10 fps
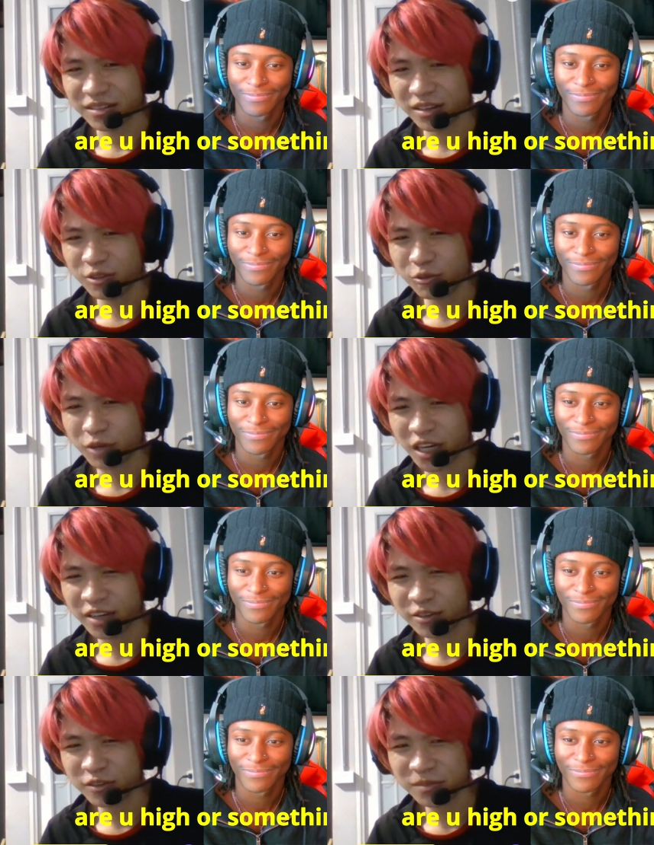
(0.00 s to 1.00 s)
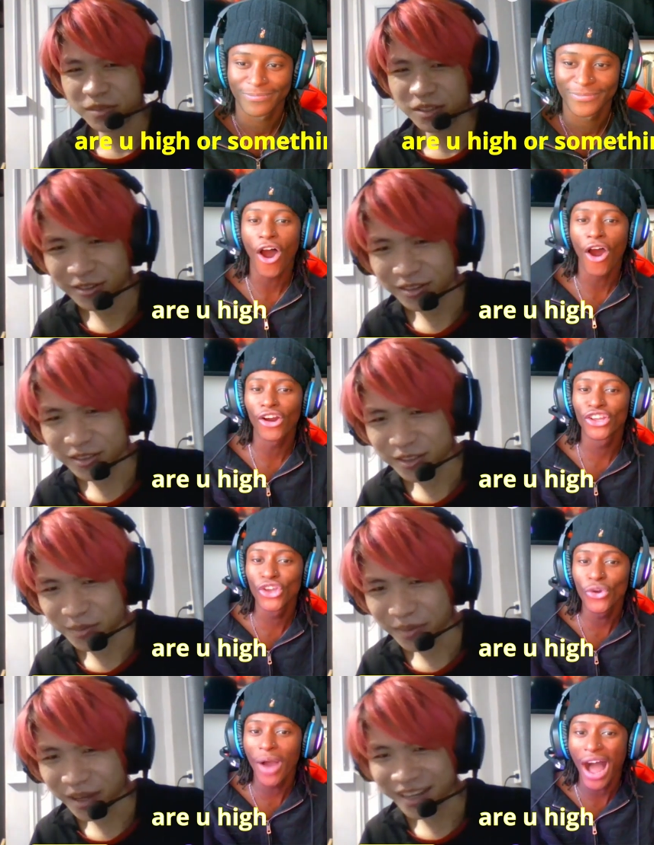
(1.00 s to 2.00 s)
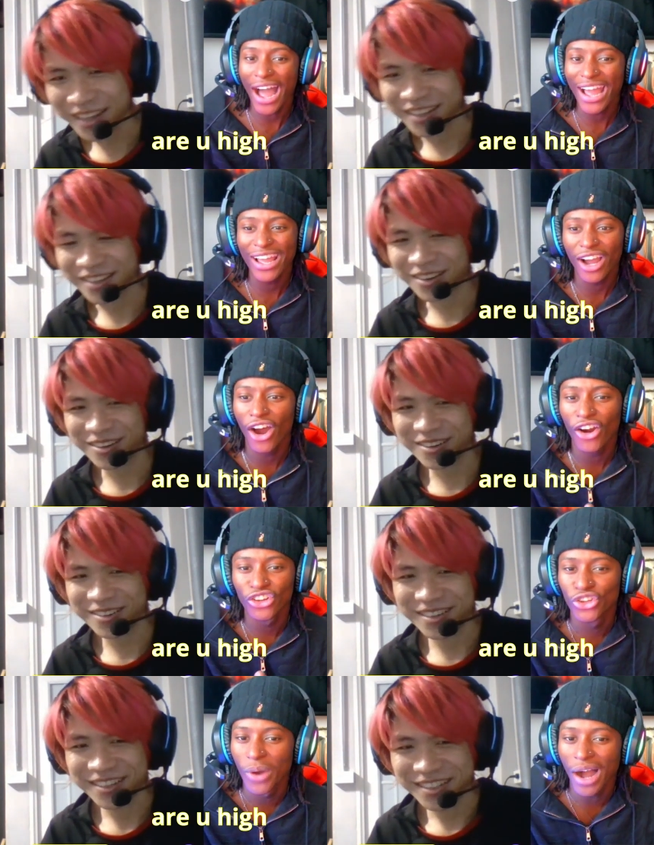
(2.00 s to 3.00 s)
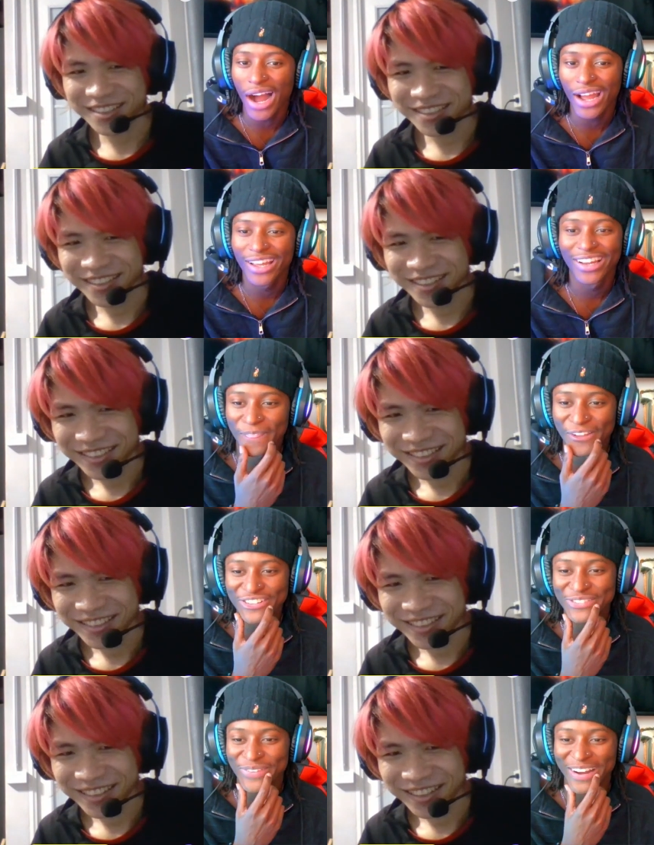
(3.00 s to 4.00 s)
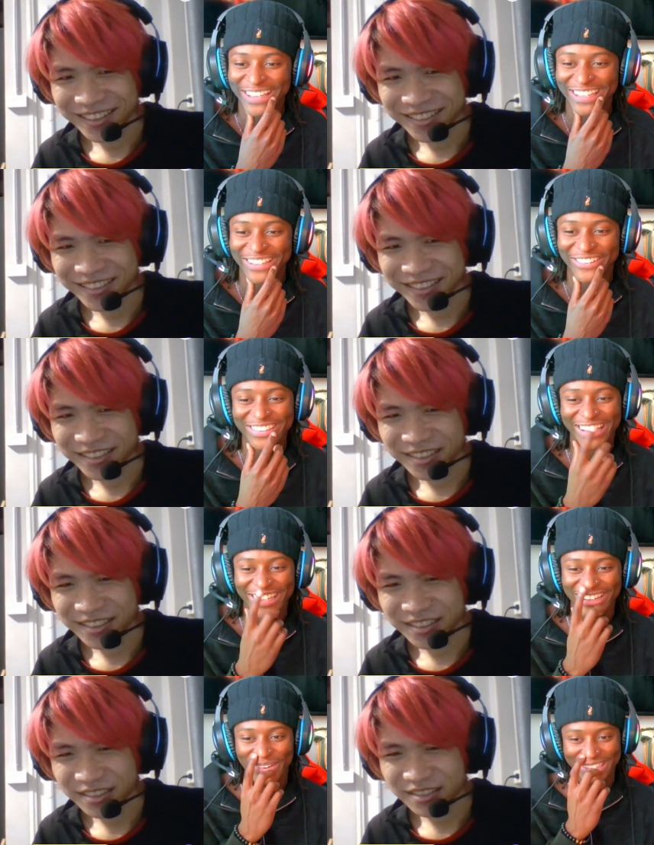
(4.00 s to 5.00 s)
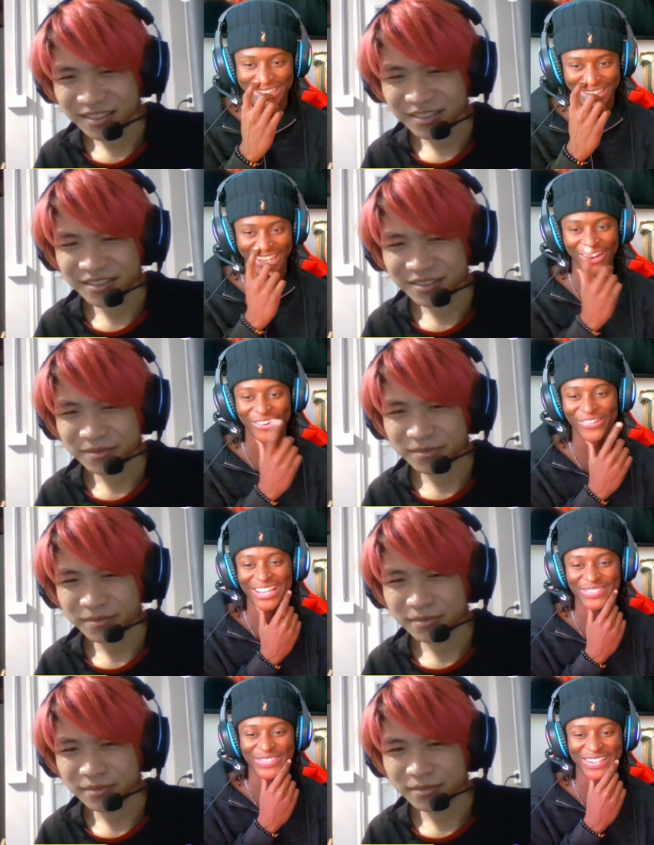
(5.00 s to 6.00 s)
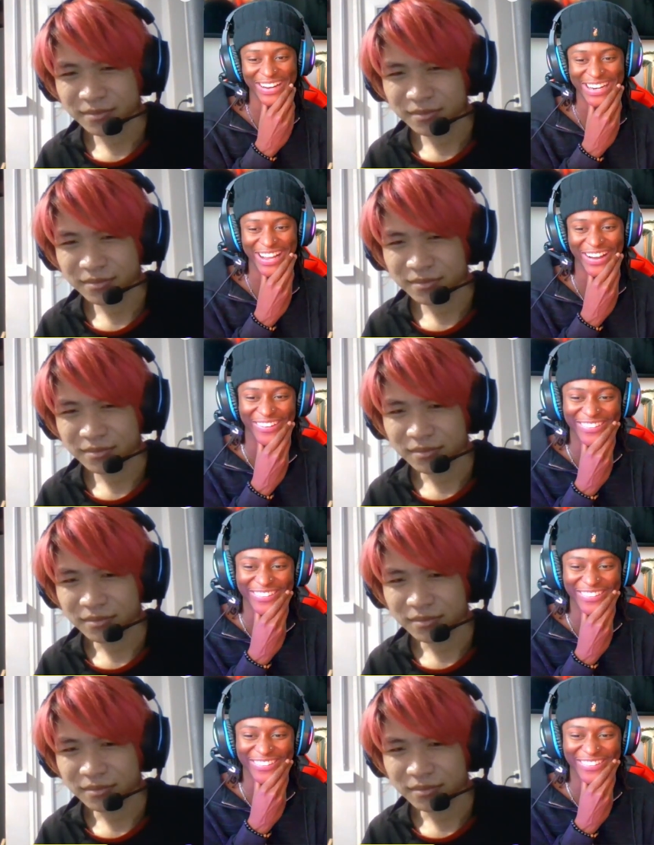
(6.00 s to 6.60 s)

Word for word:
Speaker 1: Are you high or something? Are you high? high?
Speaker 2: Are you high? You're smiling. You look like you're about to terrorize me right now.